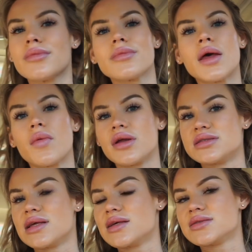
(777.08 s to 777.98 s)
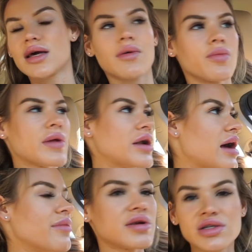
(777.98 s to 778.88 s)
like, what is this? Like, I,
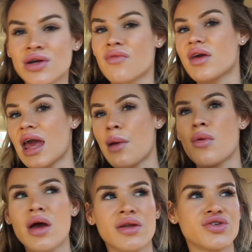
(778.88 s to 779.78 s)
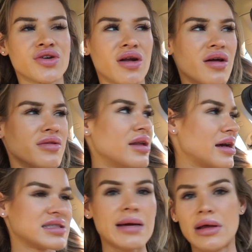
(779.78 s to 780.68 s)
I'm gonna turn off the camera and turn it on the
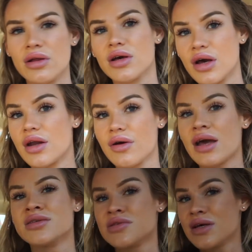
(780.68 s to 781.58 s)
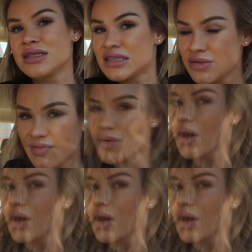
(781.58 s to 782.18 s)
next time I look good, okay? So, like, see you in a few